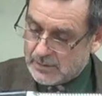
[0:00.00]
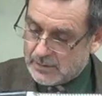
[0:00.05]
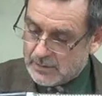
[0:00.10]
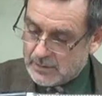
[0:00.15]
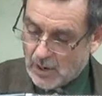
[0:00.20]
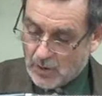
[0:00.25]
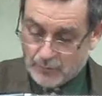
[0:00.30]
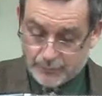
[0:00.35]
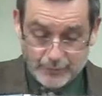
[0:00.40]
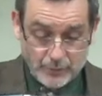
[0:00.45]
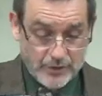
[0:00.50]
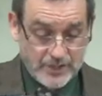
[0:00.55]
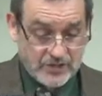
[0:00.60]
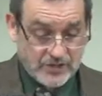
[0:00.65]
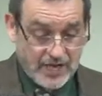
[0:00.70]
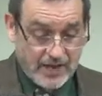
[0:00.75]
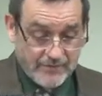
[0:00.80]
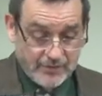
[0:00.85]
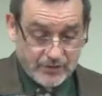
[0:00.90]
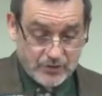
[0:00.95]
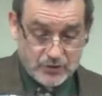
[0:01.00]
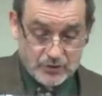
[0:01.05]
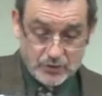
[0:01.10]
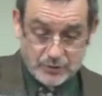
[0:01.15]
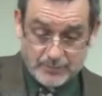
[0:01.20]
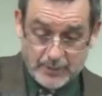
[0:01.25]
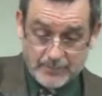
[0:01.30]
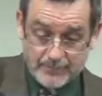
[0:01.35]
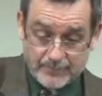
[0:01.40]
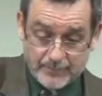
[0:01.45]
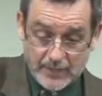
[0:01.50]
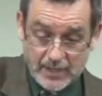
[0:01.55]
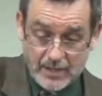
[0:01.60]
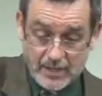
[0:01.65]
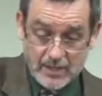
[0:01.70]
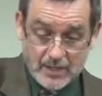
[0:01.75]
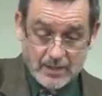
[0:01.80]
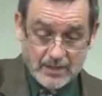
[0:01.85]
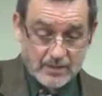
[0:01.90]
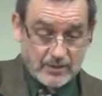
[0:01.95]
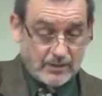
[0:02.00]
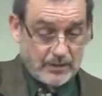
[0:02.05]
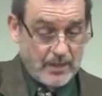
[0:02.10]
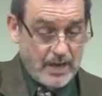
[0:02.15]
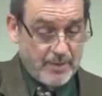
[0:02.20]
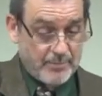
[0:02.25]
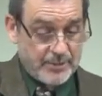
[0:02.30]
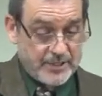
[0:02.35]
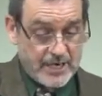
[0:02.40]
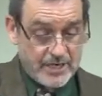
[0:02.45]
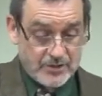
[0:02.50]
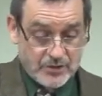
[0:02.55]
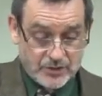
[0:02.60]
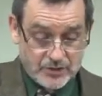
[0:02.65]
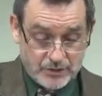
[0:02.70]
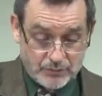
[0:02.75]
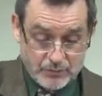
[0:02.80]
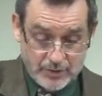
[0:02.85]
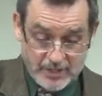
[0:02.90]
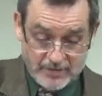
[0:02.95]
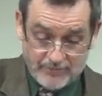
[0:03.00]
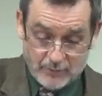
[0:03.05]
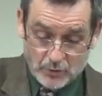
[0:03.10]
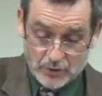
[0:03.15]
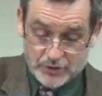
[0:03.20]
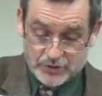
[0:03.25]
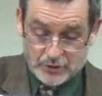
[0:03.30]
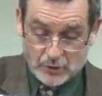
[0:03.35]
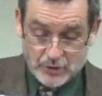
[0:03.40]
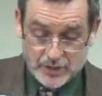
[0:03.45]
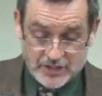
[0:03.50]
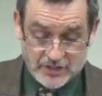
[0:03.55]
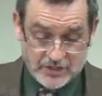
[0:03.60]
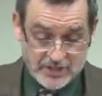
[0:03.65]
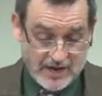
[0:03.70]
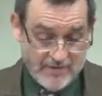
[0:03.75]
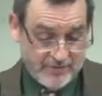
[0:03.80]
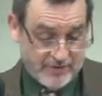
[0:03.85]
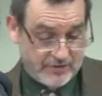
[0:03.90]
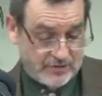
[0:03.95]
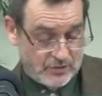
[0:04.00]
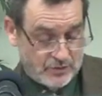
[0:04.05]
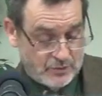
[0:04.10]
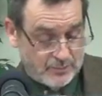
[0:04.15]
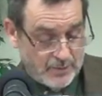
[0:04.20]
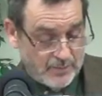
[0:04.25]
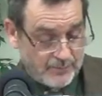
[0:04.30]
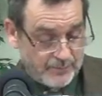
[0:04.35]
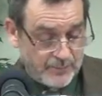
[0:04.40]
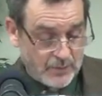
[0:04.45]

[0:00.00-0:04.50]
oh, 37. Excuse me. Lamentations three and verse 37. Excuse me.